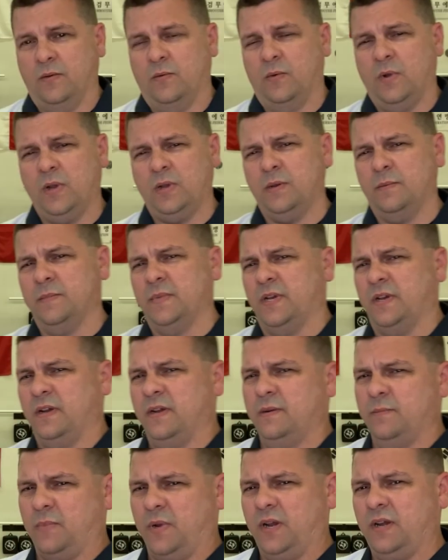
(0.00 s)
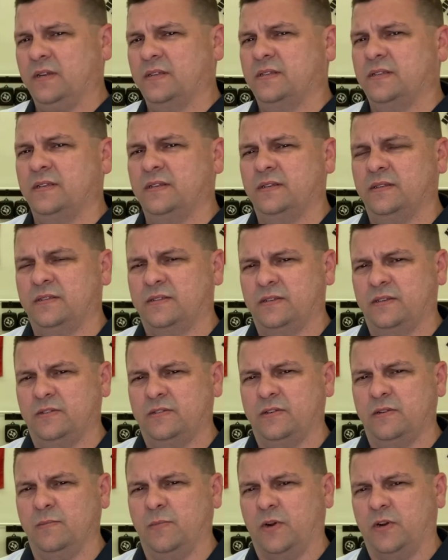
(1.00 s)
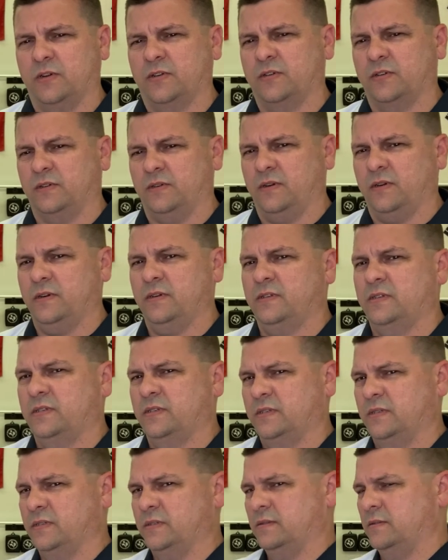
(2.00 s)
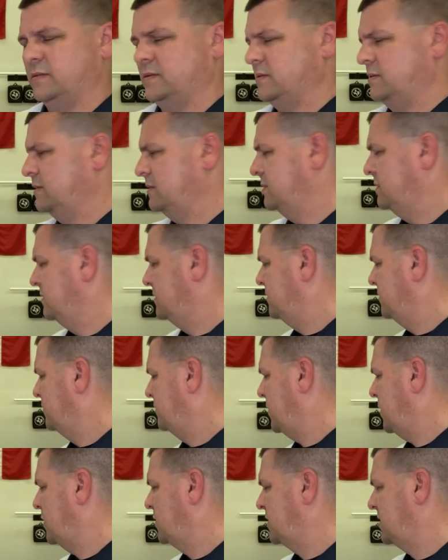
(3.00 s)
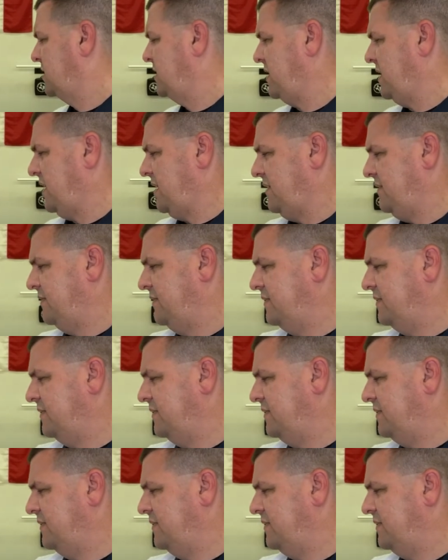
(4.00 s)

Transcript: Welcome to Unboxing Century Martial Arts O oh, Staff.